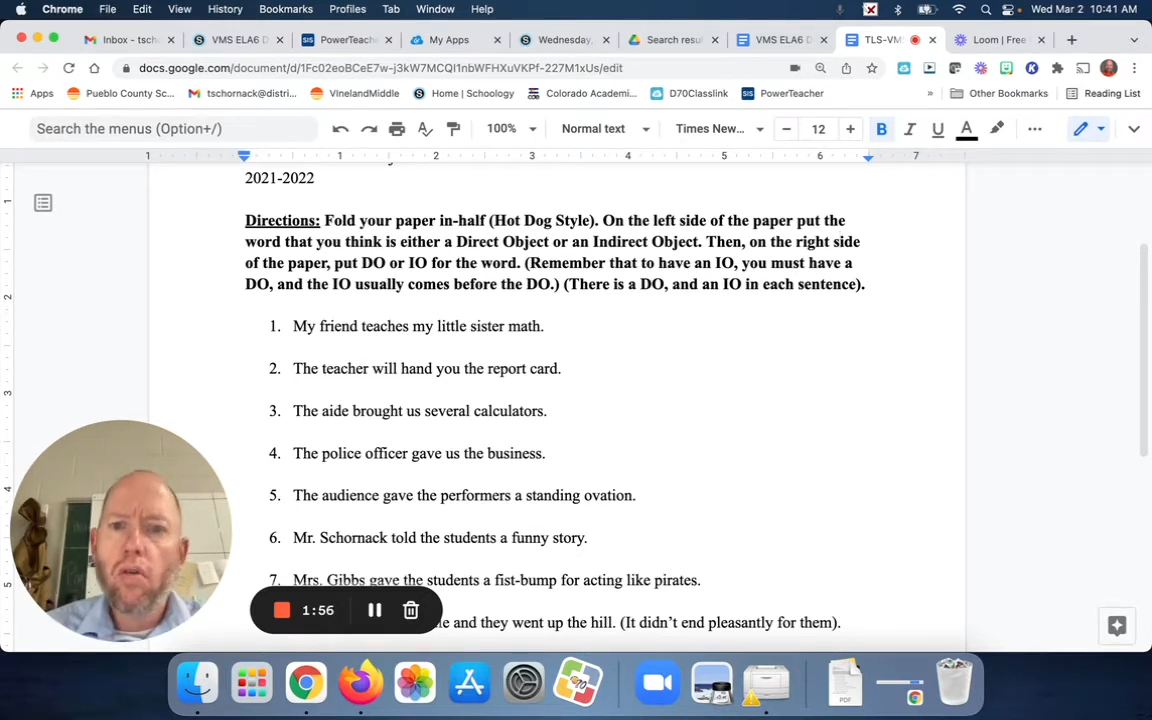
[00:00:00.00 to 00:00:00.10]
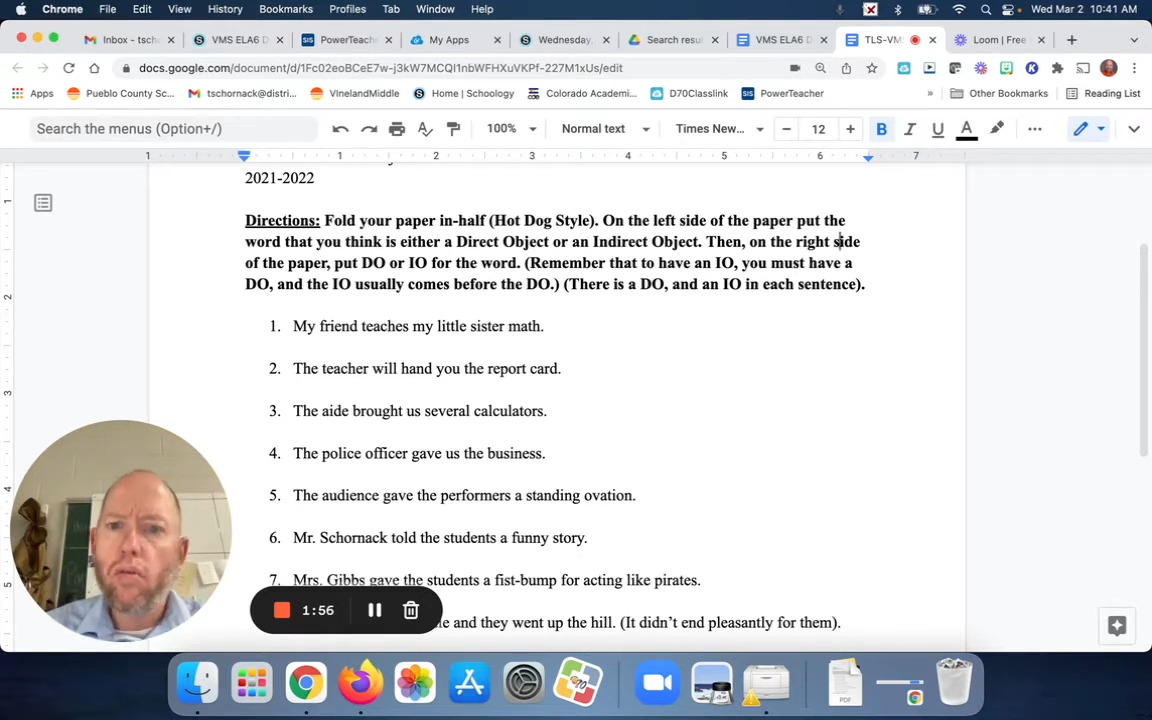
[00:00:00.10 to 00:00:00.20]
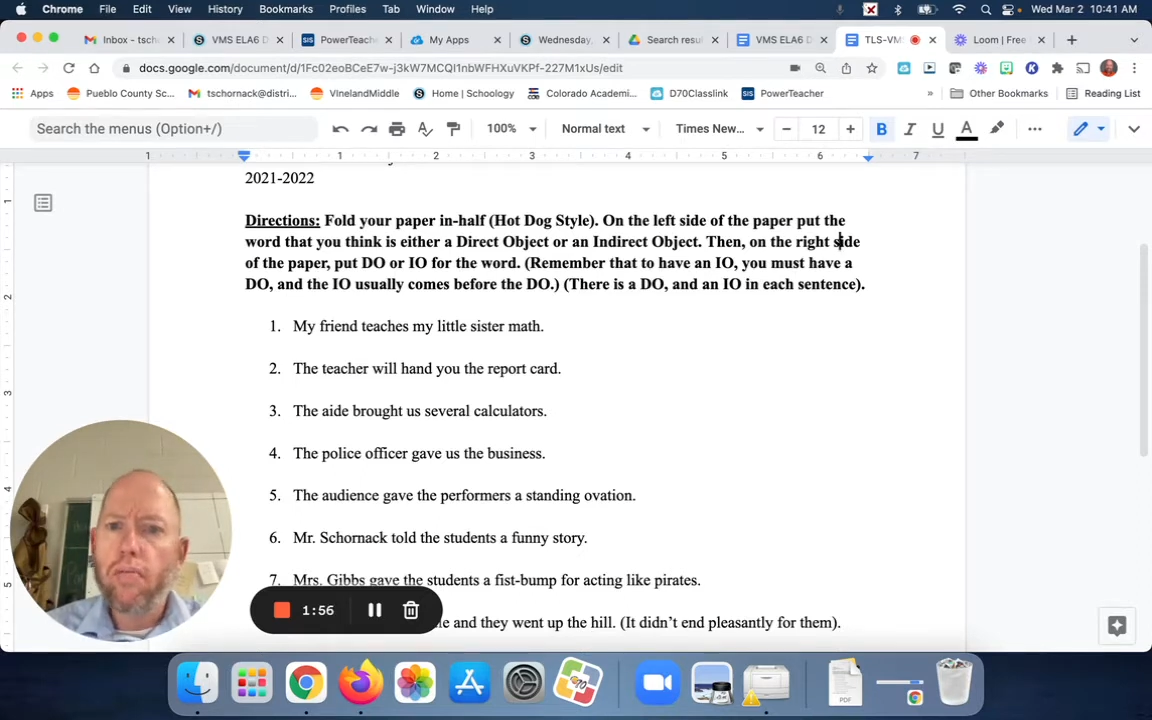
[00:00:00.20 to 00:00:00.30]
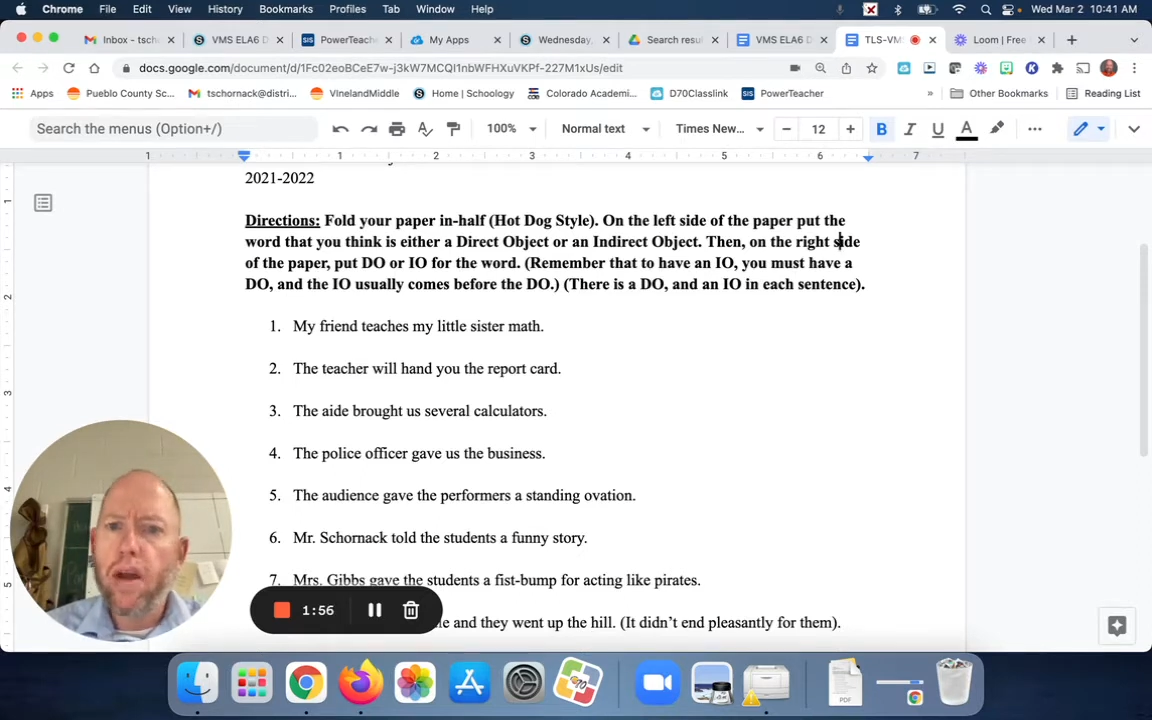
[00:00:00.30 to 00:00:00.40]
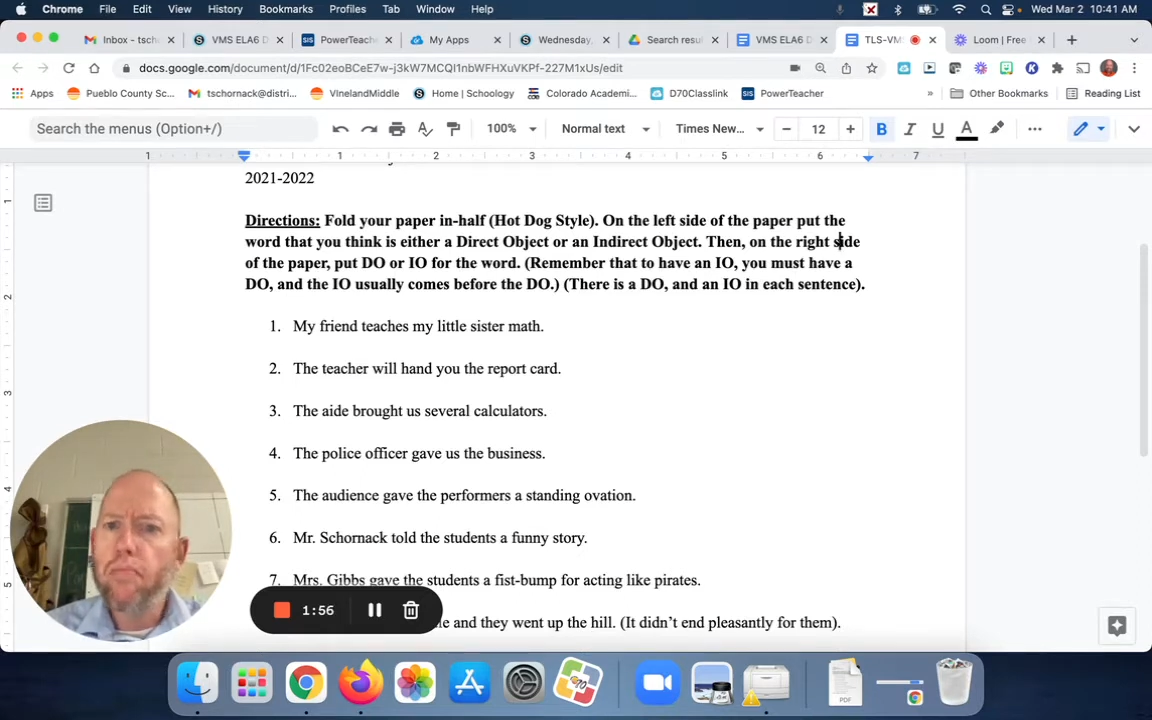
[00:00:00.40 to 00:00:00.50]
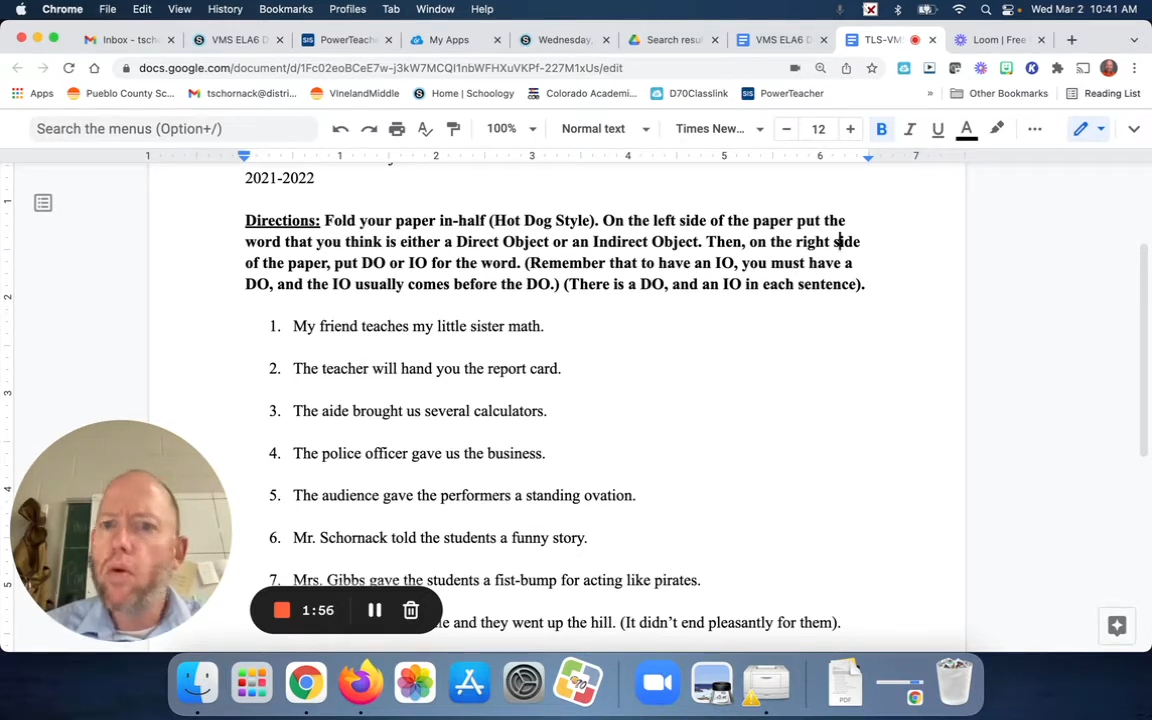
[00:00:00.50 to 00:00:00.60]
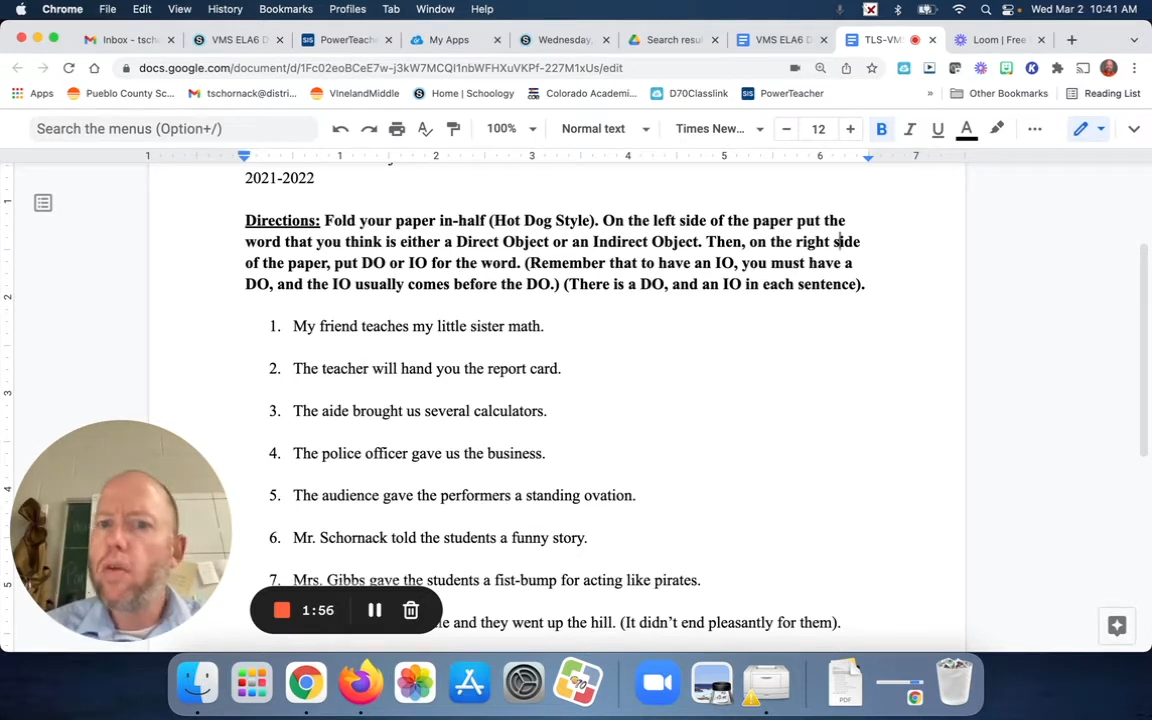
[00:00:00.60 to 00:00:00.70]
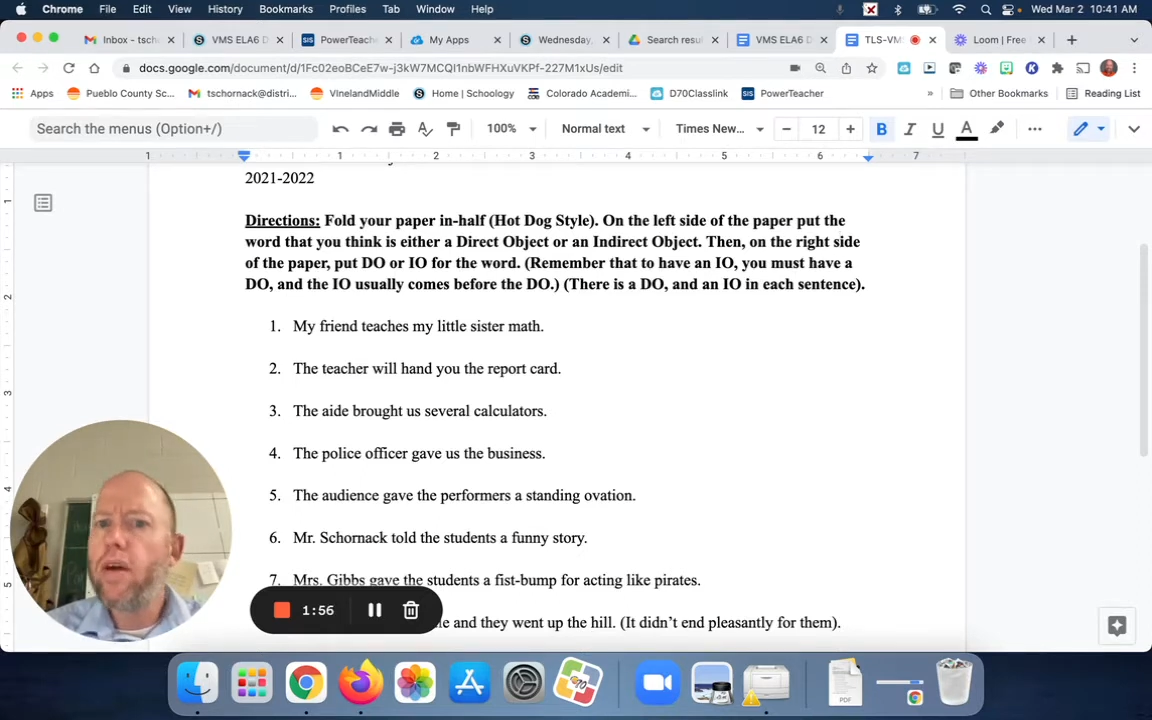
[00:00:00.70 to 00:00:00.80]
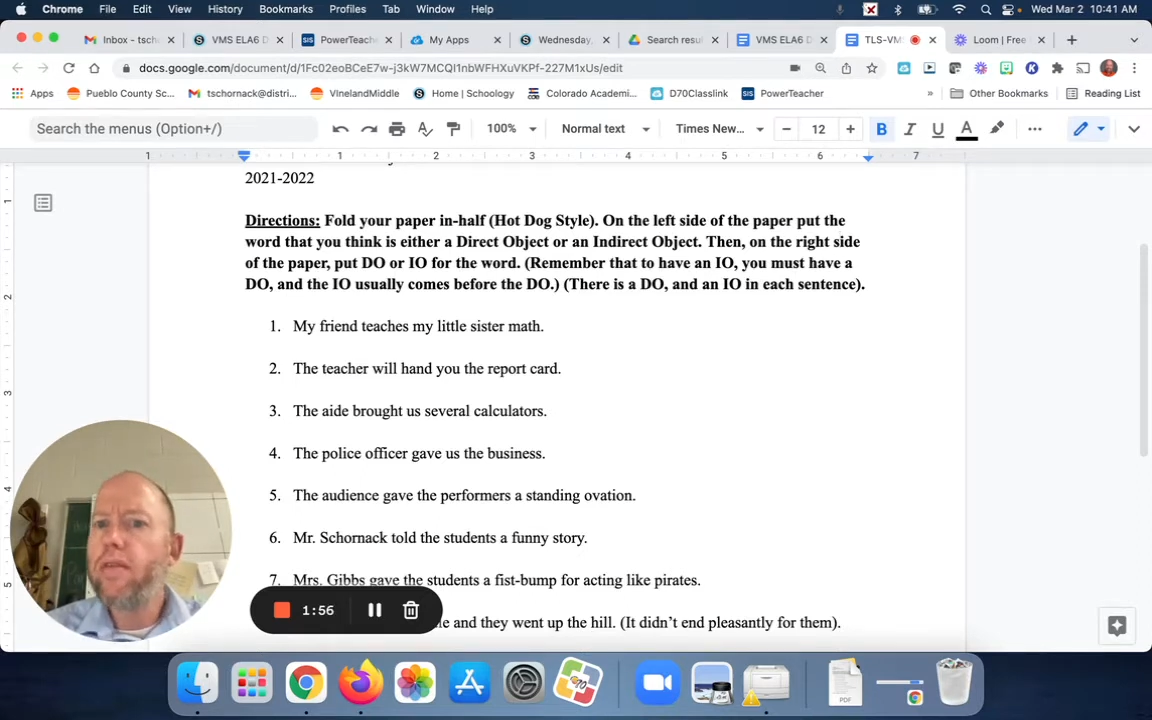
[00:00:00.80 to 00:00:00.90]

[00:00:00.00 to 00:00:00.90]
Remember that